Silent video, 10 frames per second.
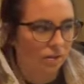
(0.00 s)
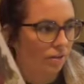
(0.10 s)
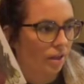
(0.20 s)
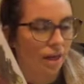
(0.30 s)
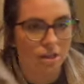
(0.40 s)

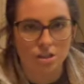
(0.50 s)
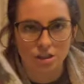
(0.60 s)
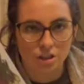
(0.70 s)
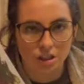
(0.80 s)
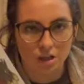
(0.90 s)
So carrots are
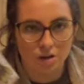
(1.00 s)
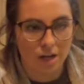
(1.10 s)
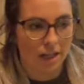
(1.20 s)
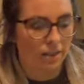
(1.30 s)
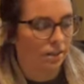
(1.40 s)
good in all
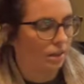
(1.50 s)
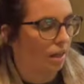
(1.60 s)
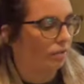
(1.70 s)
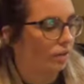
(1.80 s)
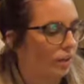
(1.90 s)
kinds of
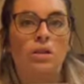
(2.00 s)
stuff.